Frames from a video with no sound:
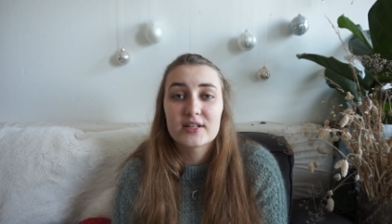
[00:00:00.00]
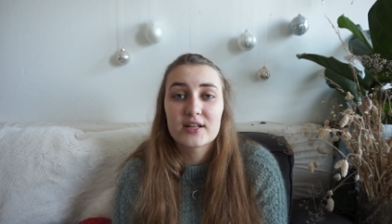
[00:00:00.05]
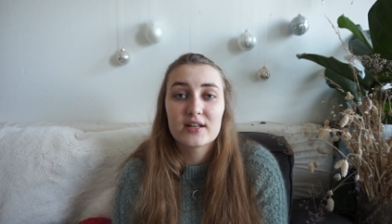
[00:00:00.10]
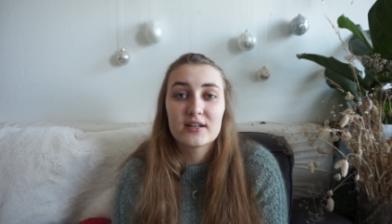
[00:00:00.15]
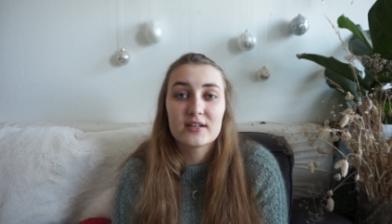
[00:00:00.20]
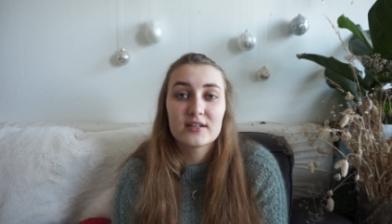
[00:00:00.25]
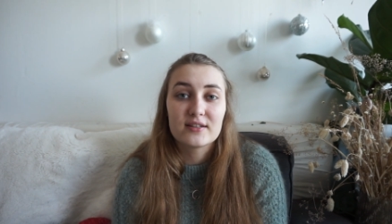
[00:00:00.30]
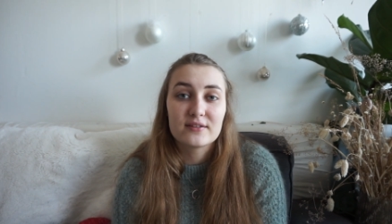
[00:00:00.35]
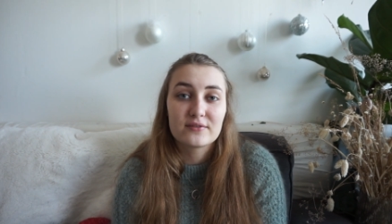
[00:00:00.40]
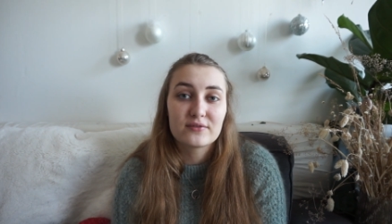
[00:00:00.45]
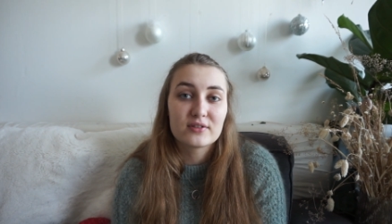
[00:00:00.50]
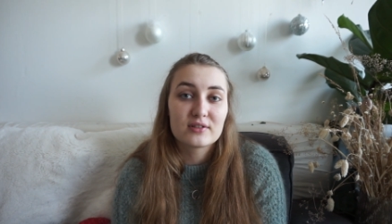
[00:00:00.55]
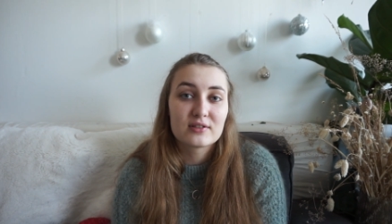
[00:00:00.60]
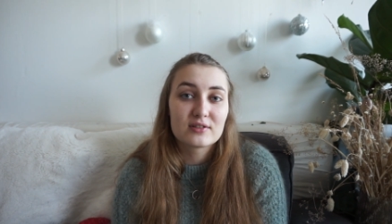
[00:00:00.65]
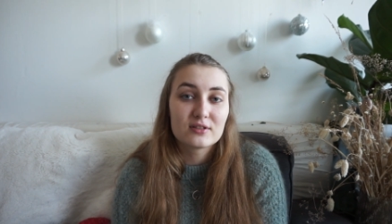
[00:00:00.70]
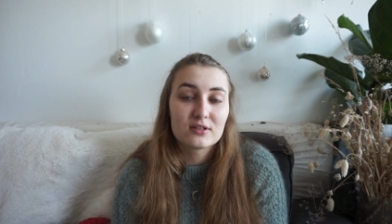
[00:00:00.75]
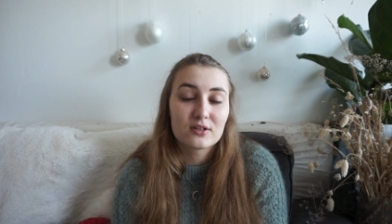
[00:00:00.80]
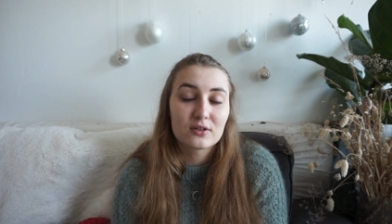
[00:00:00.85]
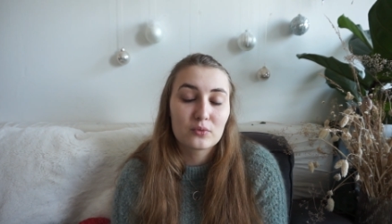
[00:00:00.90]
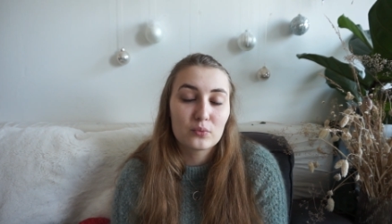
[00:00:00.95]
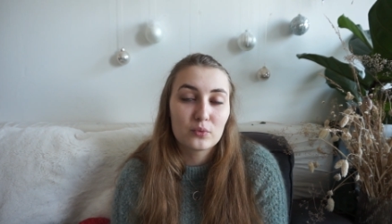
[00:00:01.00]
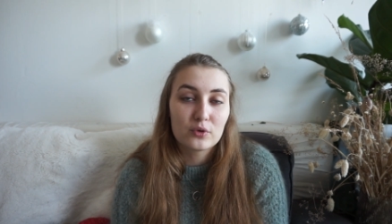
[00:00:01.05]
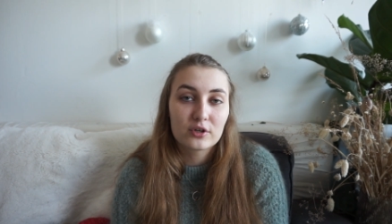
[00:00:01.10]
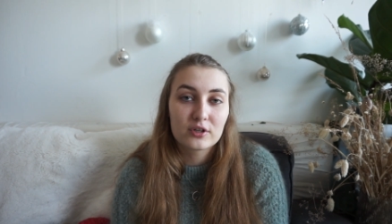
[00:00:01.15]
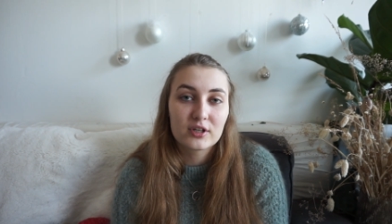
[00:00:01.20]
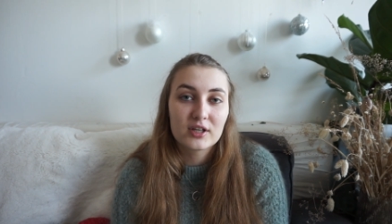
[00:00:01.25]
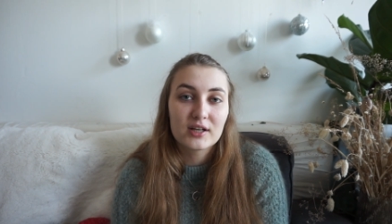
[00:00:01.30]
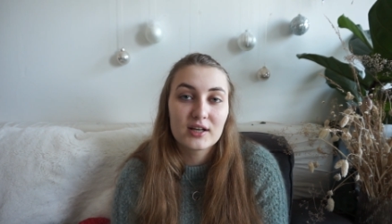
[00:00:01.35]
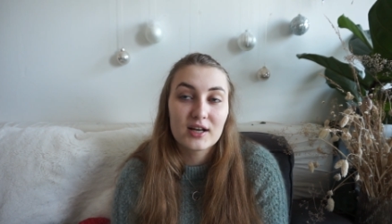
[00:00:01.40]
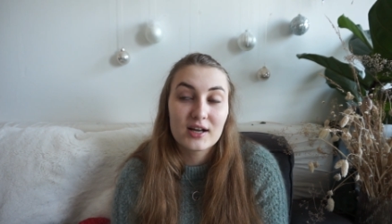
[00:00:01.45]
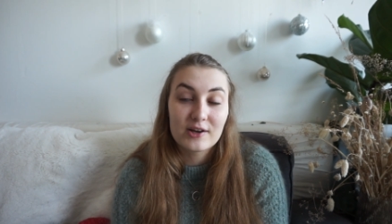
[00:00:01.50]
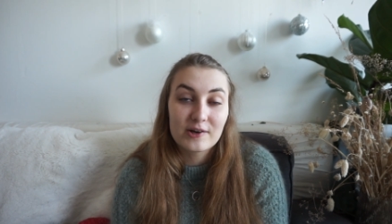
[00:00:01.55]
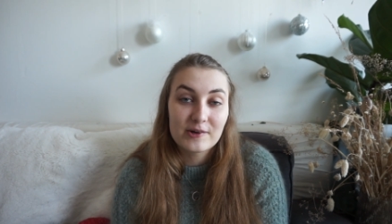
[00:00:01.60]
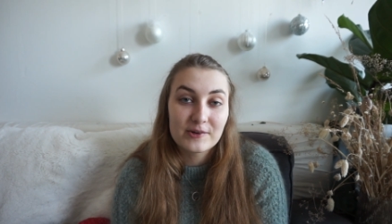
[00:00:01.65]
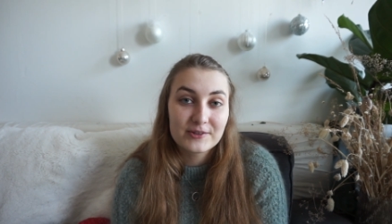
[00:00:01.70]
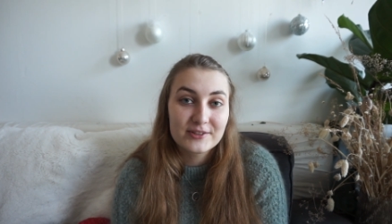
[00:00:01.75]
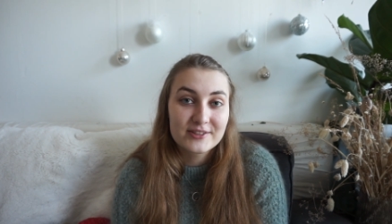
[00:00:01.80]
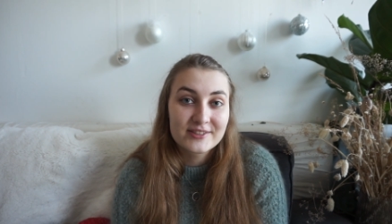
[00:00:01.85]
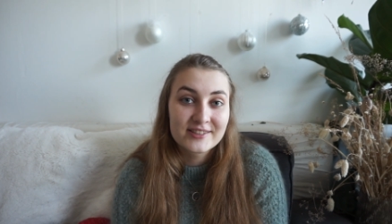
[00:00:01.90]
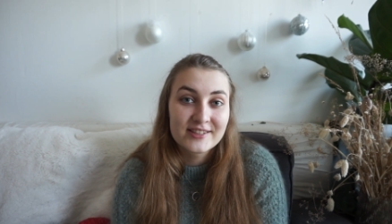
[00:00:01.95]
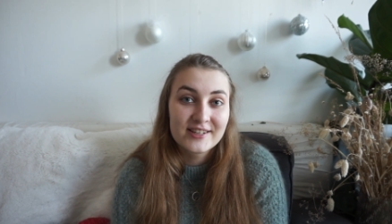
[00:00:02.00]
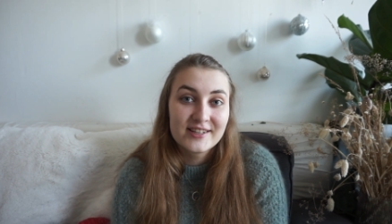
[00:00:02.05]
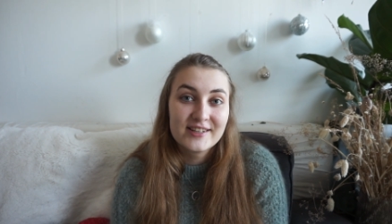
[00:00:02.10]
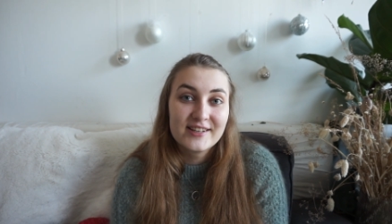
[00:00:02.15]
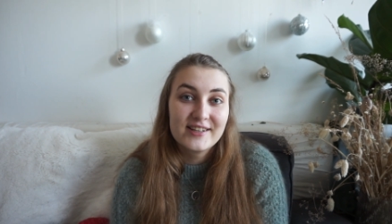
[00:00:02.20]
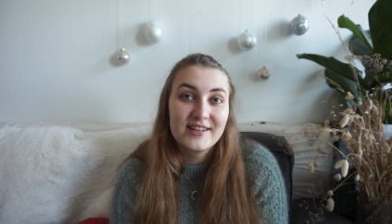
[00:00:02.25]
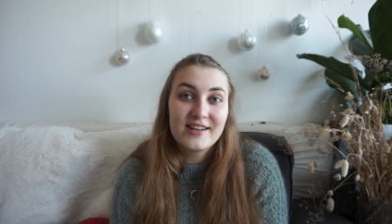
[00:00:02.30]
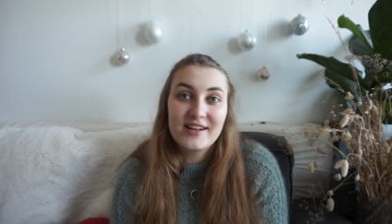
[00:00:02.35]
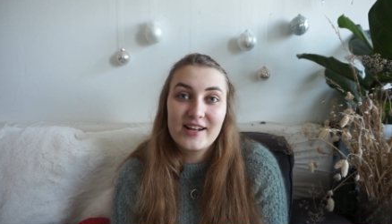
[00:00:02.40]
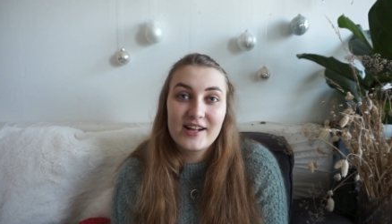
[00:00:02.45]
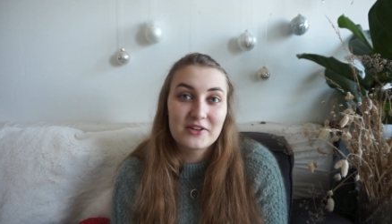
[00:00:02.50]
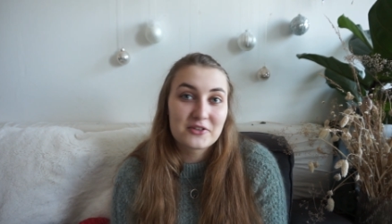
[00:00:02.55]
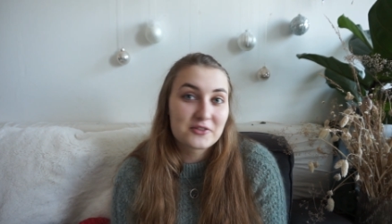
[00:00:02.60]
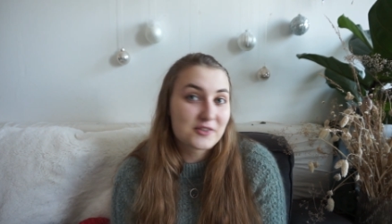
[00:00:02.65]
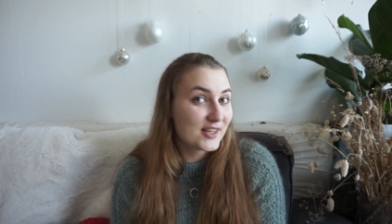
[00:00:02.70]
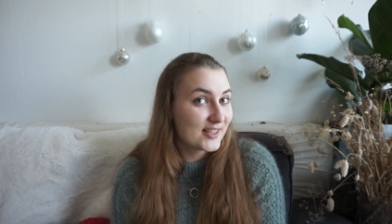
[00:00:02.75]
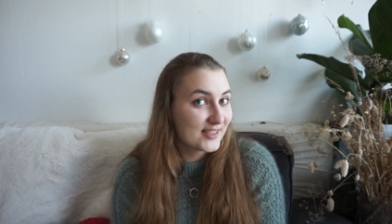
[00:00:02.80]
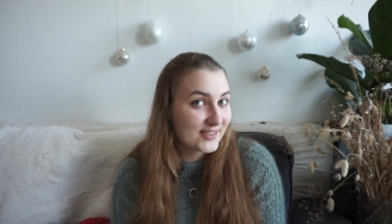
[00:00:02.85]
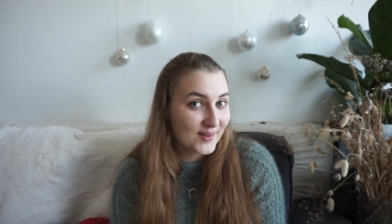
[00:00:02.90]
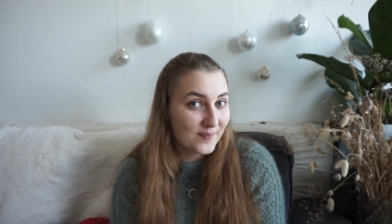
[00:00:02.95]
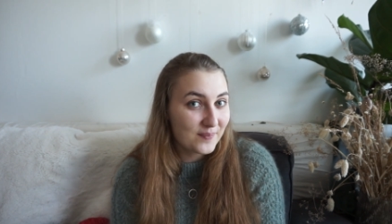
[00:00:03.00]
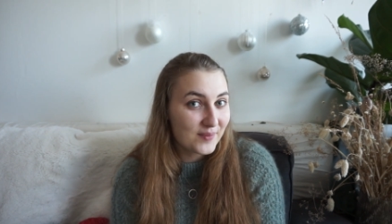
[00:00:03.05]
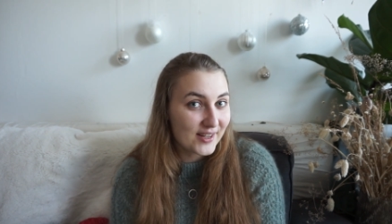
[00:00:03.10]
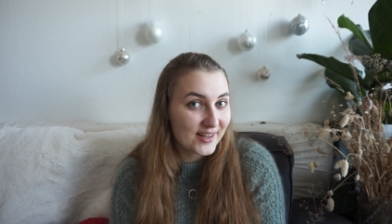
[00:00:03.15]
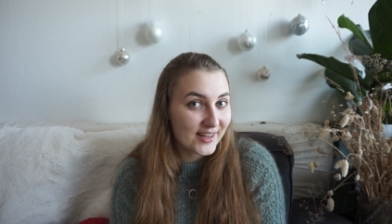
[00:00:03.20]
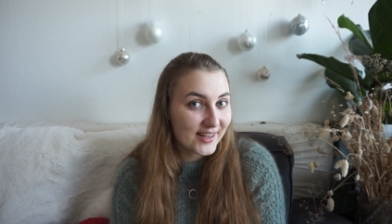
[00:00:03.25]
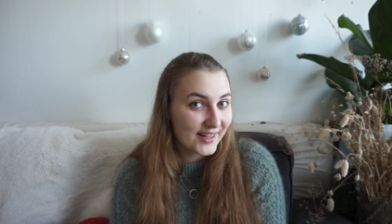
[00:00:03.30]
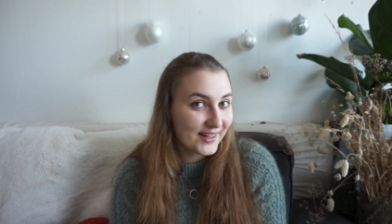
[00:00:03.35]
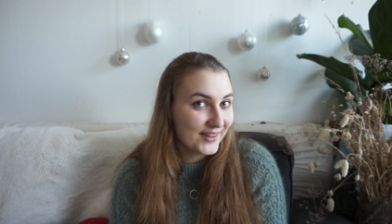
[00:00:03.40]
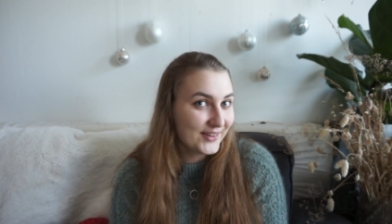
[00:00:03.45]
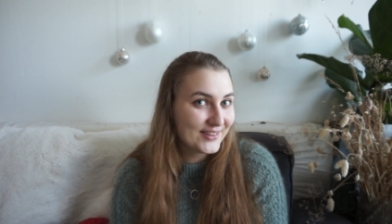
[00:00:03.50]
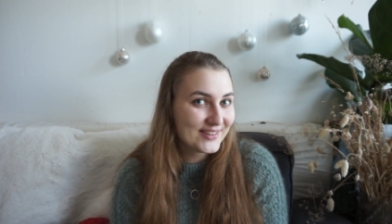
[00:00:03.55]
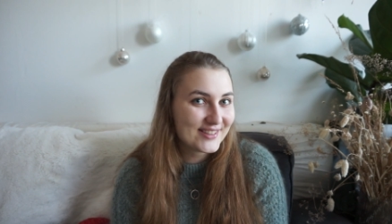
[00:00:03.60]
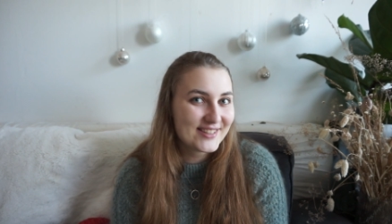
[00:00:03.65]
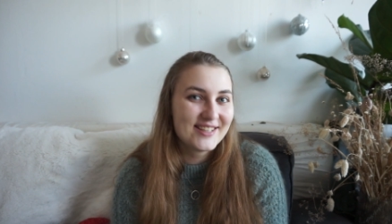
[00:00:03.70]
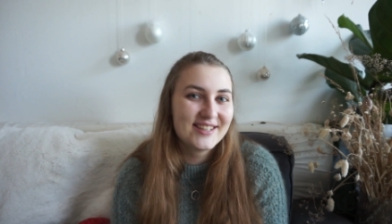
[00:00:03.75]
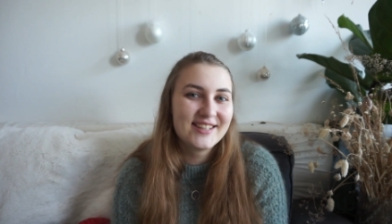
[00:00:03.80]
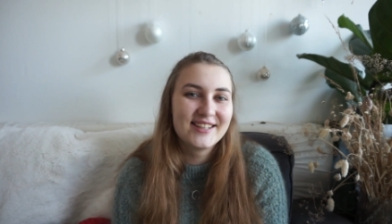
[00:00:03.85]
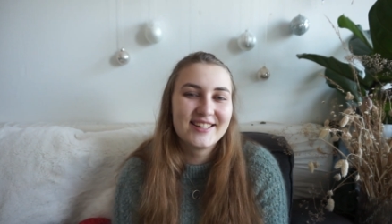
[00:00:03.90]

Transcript: and if it's not working out, I'll try something else